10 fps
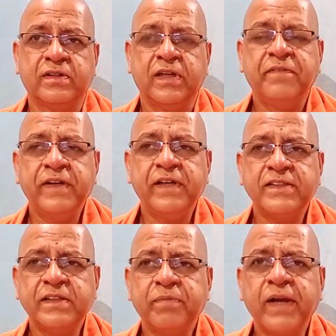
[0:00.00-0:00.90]
if he
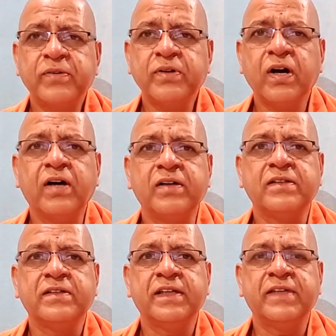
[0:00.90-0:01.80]
doesn't pray to God?
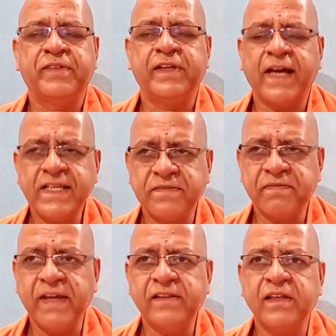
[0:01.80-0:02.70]
If he has
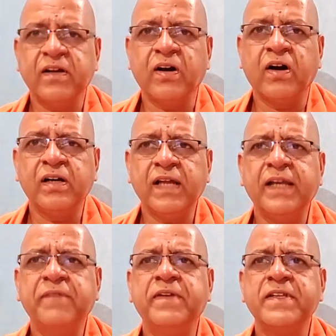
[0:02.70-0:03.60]
faith in God
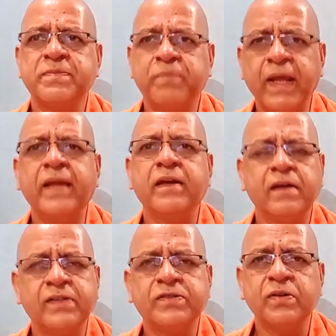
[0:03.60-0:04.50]
and if he's praying,
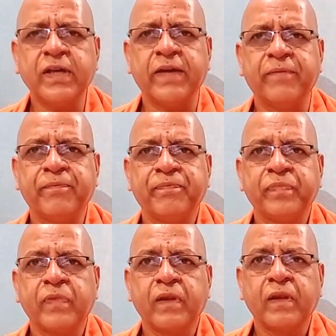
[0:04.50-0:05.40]
it's okay.
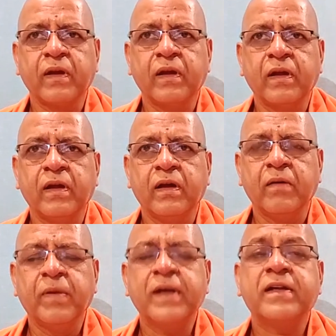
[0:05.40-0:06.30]

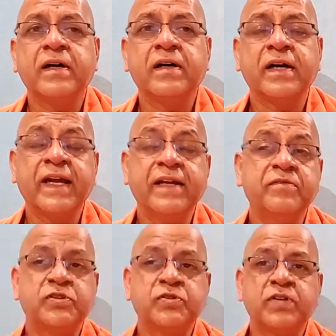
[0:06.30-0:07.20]
But again,
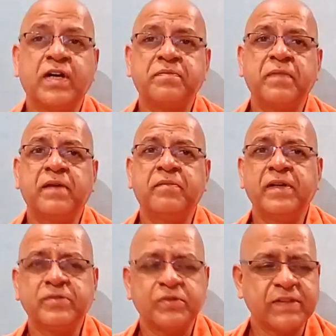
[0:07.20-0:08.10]
we should not
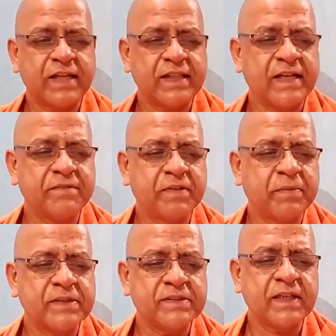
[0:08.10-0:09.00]
mean to say that if a
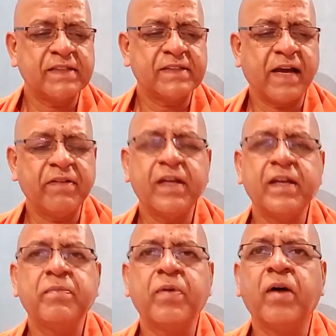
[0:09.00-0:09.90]
person is having
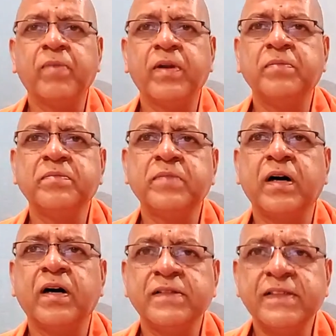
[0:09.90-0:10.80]
any problem,
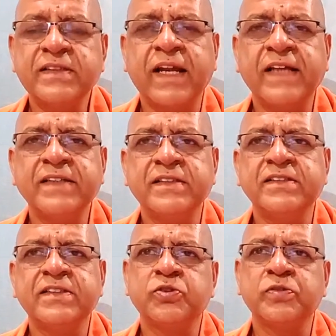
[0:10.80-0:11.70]
this crisis,
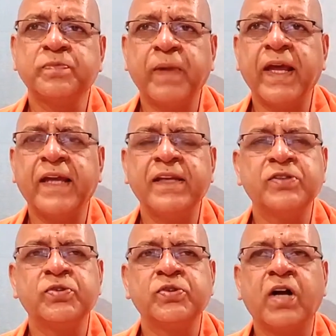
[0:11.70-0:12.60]
he should pray and he
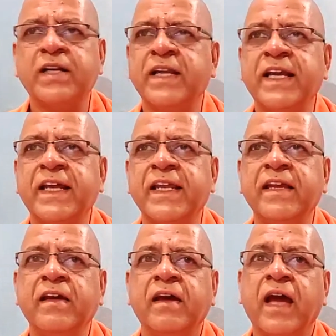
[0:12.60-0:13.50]
should not take
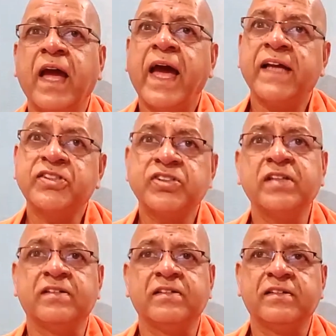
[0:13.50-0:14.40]
any action.